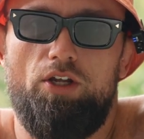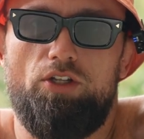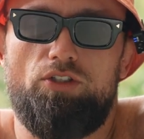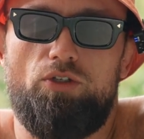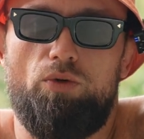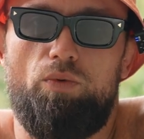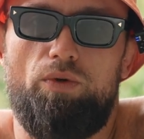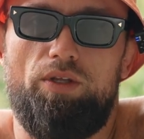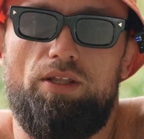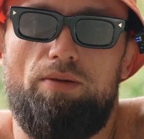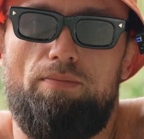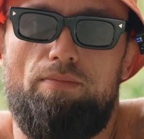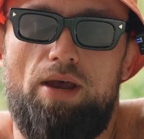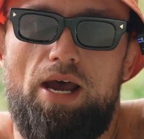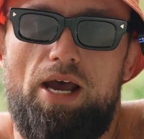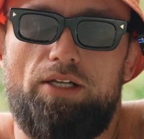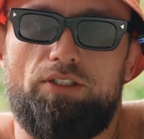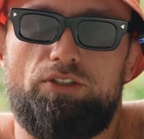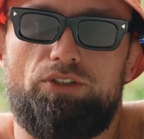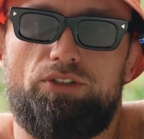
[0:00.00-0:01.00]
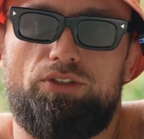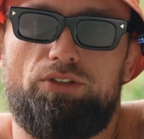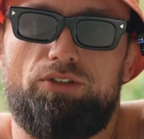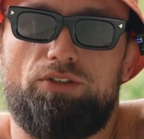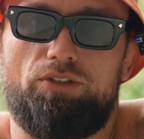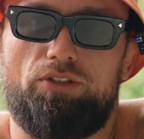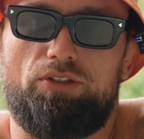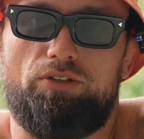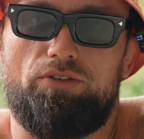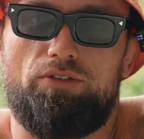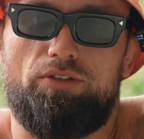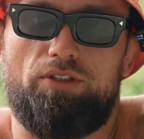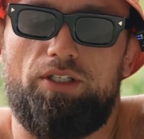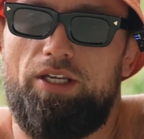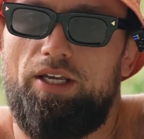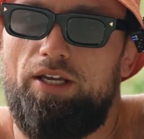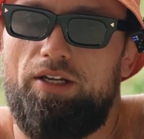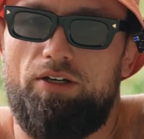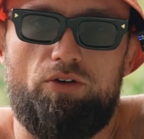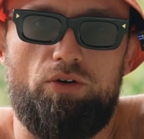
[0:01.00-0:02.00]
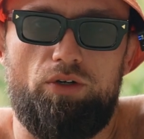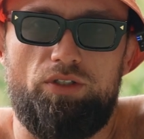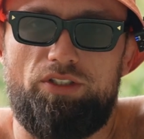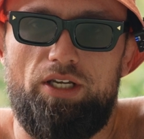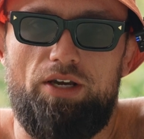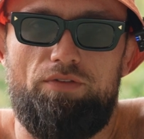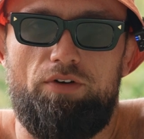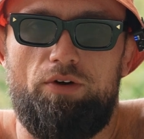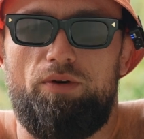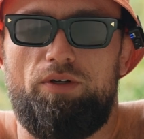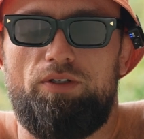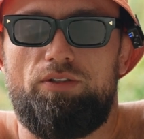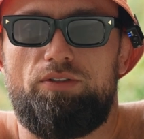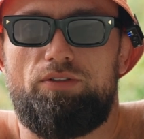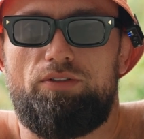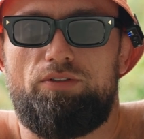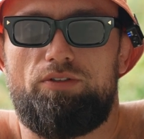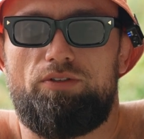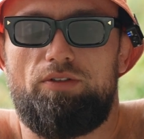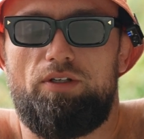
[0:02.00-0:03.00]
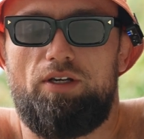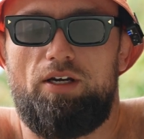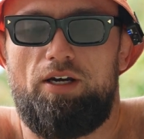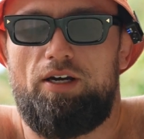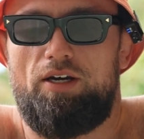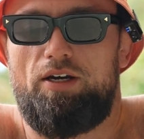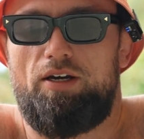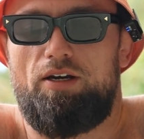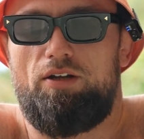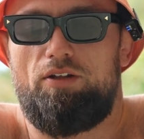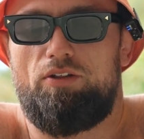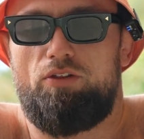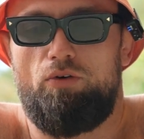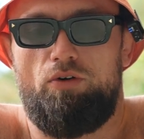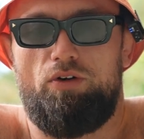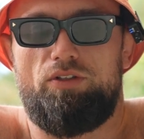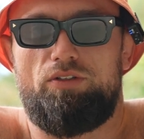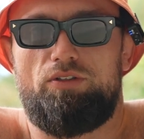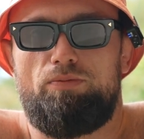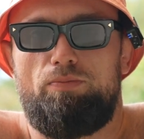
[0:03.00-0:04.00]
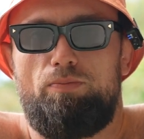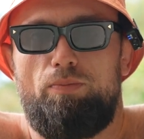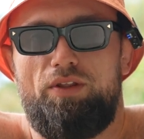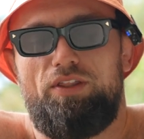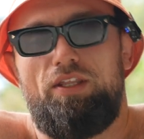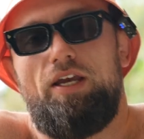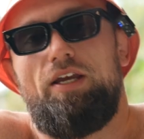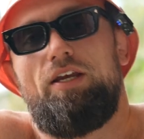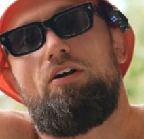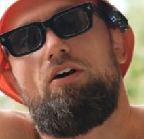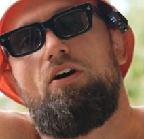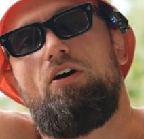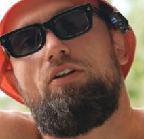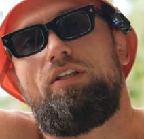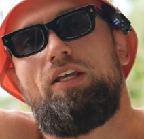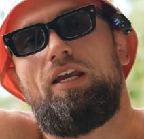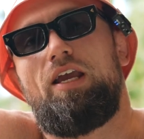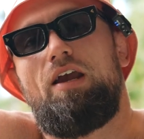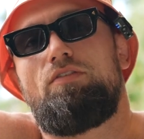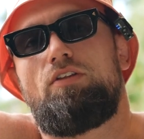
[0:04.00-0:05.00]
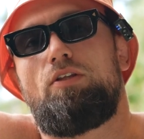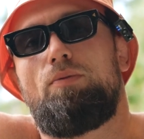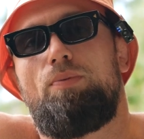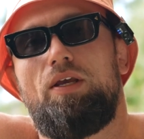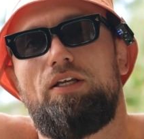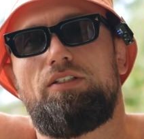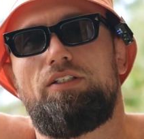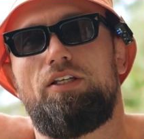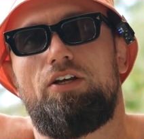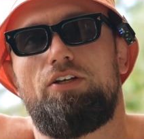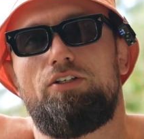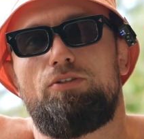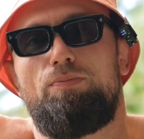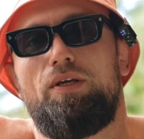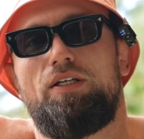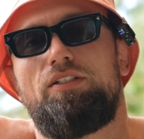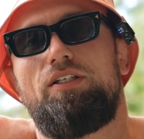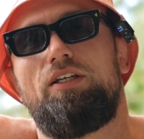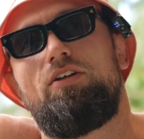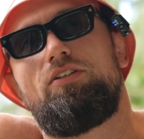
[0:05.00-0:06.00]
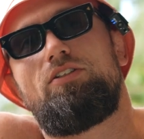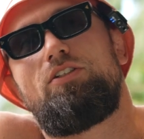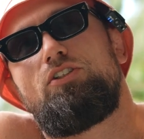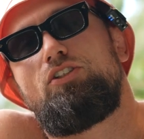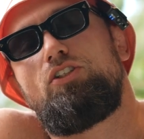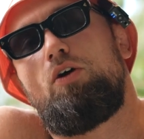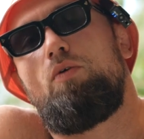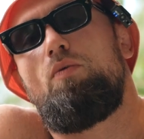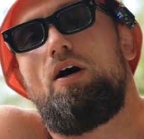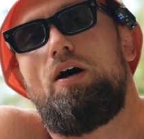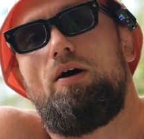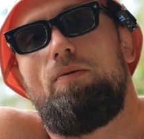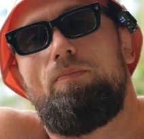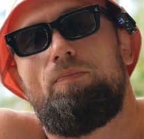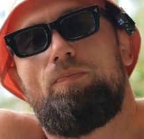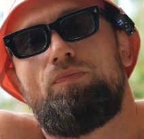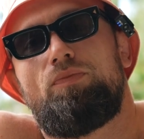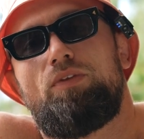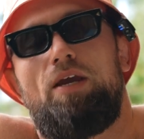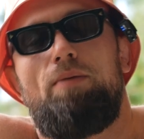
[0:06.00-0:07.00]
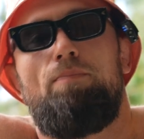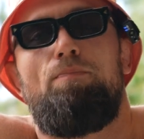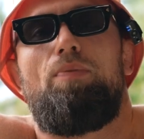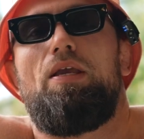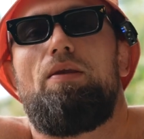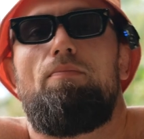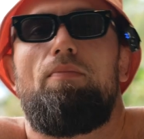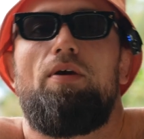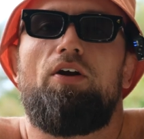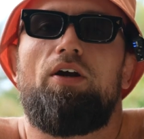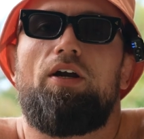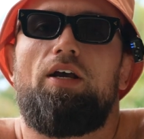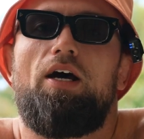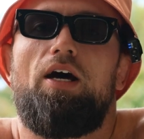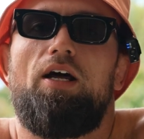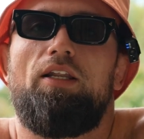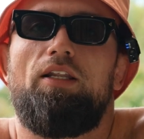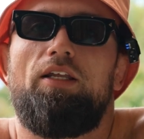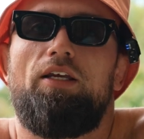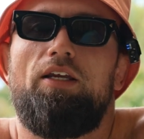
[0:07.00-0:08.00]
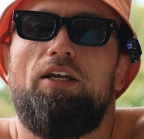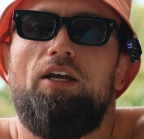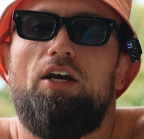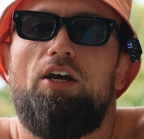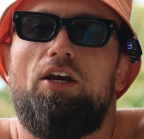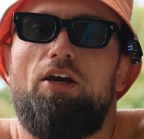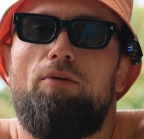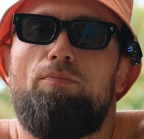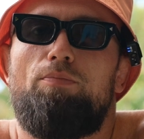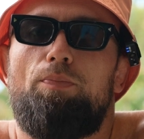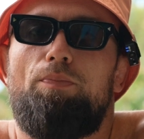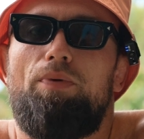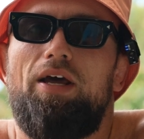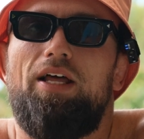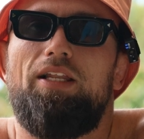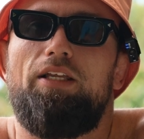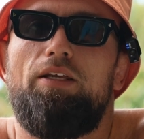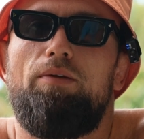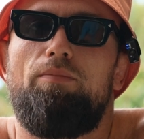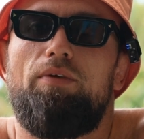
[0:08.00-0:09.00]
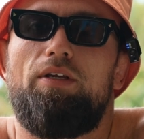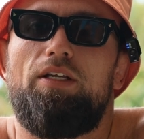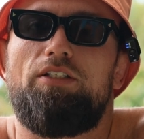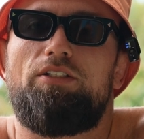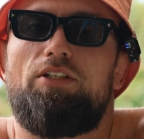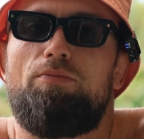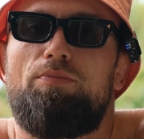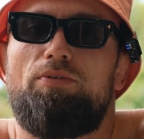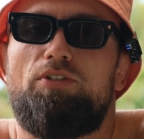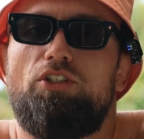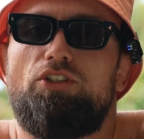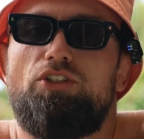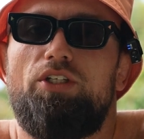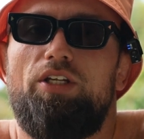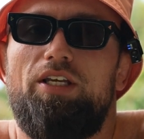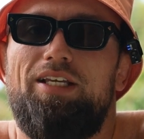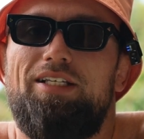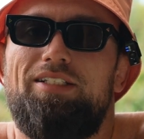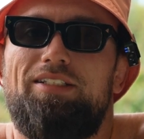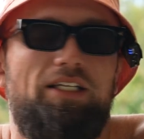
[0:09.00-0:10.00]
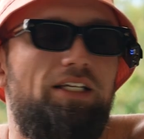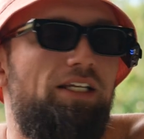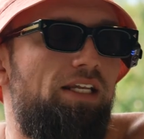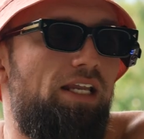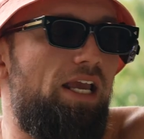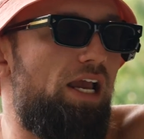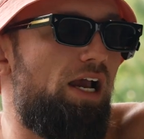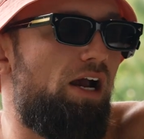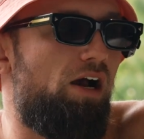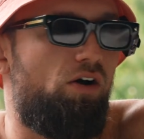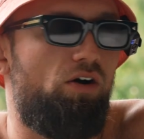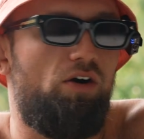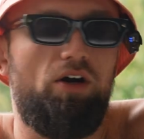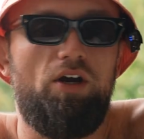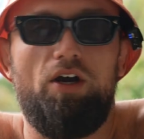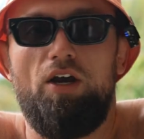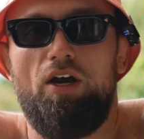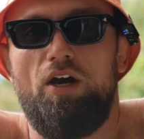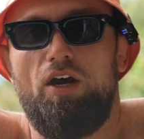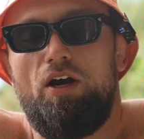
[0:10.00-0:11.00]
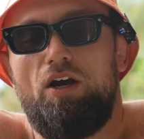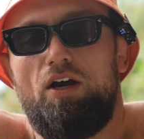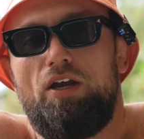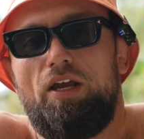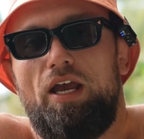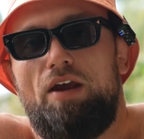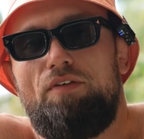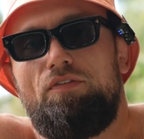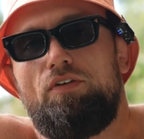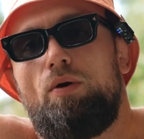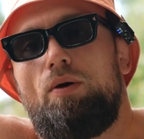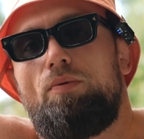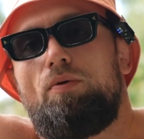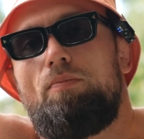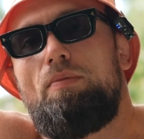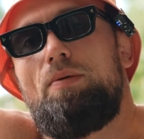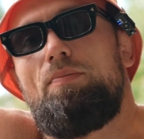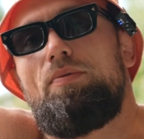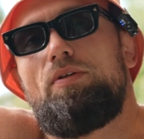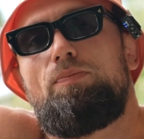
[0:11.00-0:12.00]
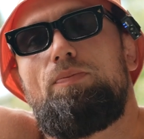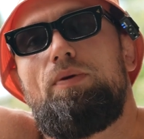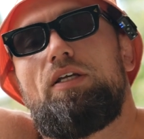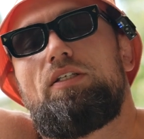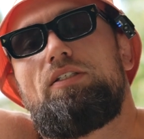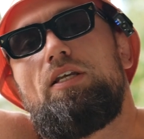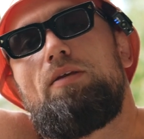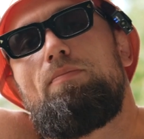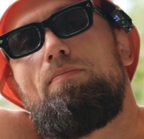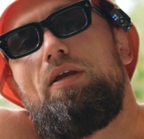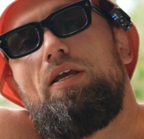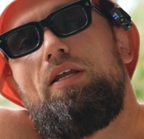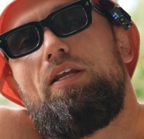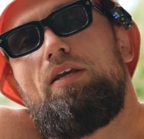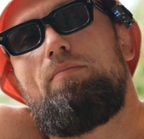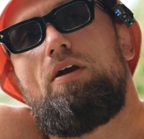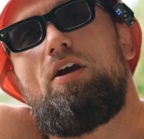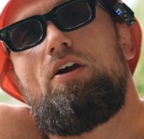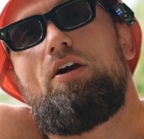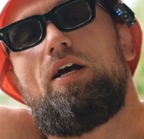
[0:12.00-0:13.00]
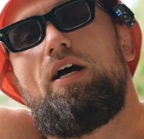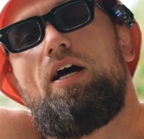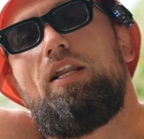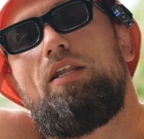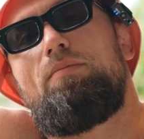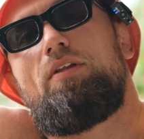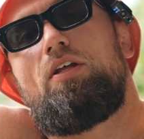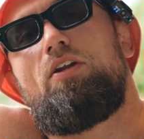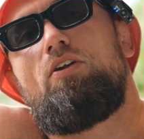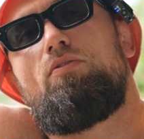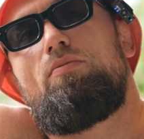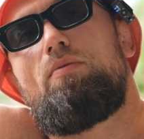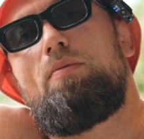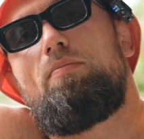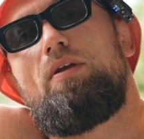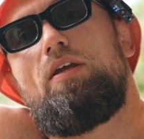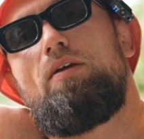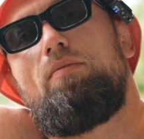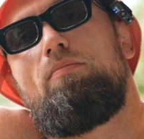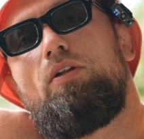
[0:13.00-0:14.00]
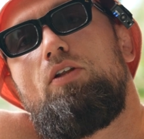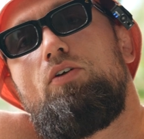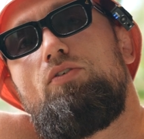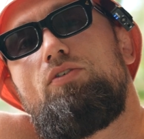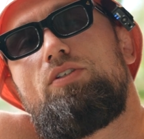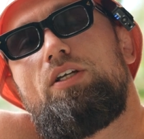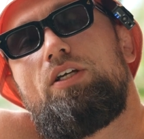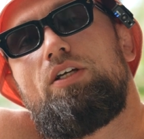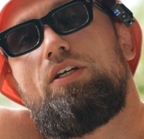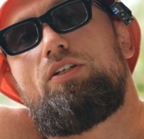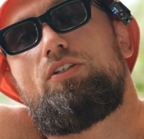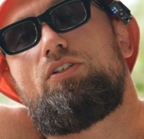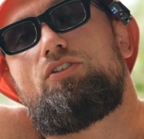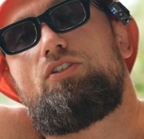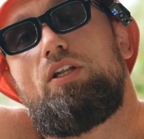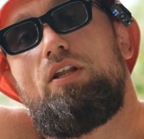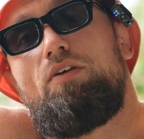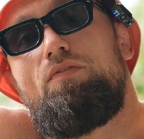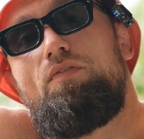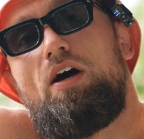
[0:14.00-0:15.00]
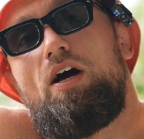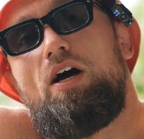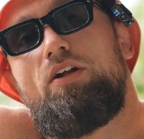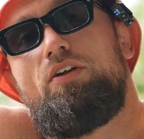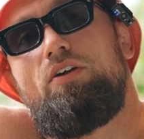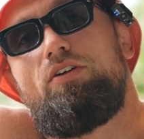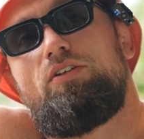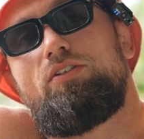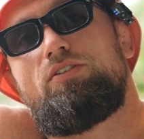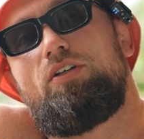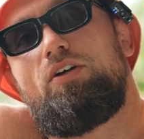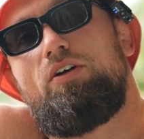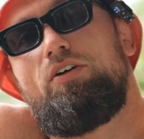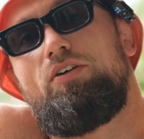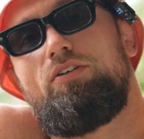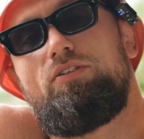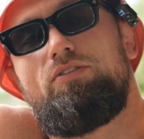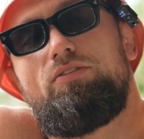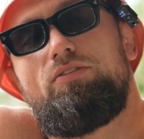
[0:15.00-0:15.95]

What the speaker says: to win the match. Again, according to everyone's thoughts. But thank God they gave it to Pixley because Pixley got to show up and beat Meregali and propel him into the position he is in now. Everyone remembers Pixley beating Meregali, but they don't remember him losing to Lovato. So